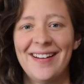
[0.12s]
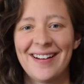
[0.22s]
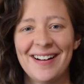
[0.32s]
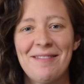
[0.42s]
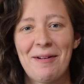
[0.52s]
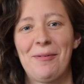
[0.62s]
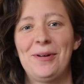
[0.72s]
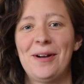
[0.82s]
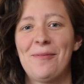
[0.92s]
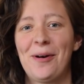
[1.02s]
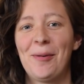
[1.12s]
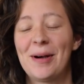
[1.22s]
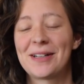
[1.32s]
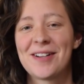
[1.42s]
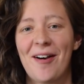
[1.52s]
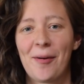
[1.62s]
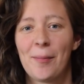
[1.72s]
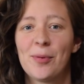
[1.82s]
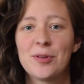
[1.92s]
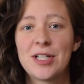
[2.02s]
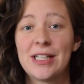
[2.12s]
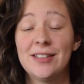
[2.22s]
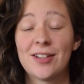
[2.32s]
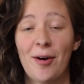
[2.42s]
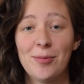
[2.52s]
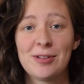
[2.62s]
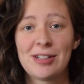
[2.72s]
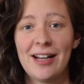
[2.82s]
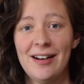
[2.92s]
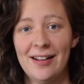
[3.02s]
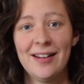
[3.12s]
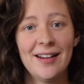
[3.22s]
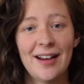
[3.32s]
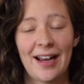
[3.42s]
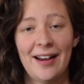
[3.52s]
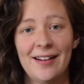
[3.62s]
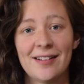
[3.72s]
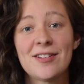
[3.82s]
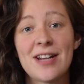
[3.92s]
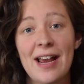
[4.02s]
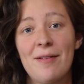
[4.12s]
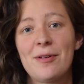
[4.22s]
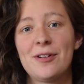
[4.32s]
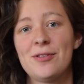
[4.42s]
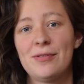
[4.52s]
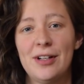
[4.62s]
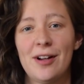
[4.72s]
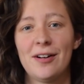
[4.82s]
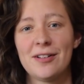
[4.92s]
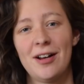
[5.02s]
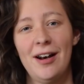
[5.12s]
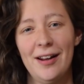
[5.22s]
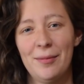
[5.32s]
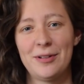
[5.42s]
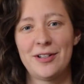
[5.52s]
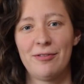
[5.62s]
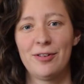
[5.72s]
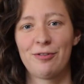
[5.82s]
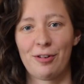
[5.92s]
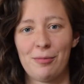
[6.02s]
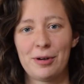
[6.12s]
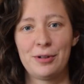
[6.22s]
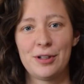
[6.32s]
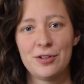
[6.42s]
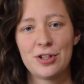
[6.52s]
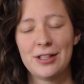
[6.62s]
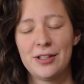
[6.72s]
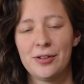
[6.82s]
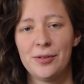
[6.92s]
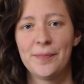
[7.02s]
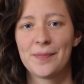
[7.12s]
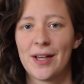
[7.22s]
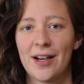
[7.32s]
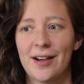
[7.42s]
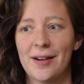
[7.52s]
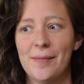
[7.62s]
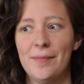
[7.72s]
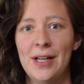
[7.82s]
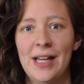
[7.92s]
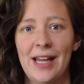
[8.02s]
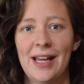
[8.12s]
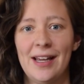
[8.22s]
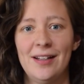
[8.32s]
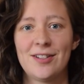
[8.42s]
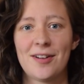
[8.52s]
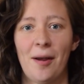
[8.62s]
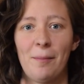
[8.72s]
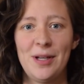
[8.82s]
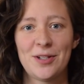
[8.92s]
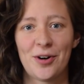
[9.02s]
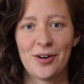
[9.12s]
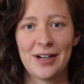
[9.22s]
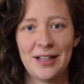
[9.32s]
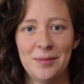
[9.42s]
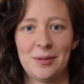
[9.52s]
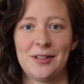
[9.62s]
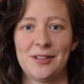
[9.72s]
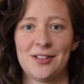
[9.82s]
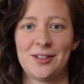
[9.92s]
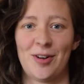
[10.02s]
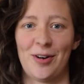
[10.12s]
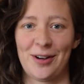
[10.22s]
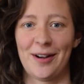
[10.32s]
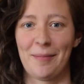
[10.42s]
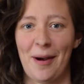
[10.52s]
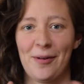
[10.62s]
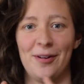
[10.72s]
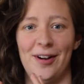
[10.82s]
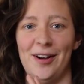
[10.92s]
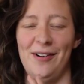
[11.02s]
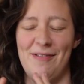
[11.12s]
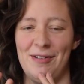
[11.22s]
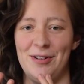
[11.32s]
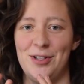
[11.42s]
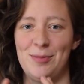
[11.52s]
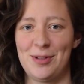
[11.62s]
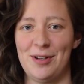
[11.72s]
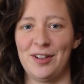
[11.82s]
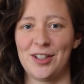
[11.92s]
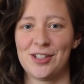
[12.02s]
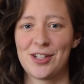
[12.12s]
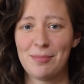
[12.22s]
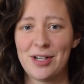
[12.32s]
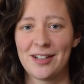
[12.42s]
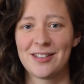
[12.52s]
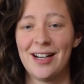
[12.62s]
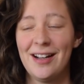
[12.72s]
Hello everyone and welcome back to our Portuguese homestead. Today I want to do a video that's a little bit different from what we usually do. It's me talking, but it's talking about a very specific subject.